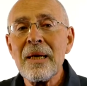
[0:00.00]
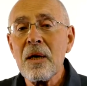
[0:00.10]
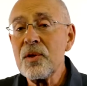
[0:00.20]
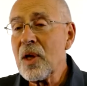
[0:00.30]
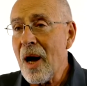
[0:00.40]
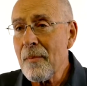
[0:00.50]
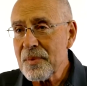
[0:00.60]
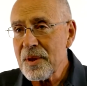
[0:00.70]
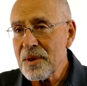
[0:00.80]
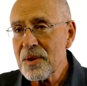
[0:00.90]

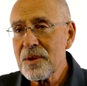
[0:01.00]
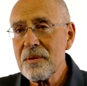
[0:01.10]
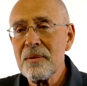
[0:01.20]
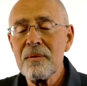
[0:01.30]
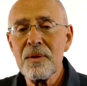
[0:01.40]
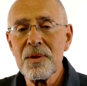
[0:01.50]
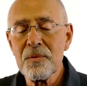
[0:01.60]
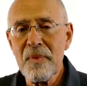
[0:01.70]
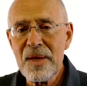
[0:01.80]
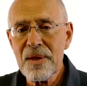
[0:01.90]
adopt this
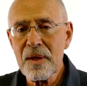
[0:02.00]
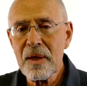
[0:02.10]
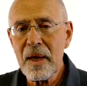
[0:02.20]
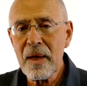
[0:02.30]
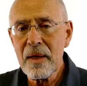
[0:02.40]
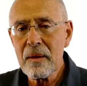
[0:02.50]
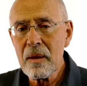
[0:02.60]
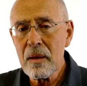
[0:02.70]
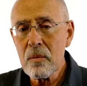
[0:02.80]
method, and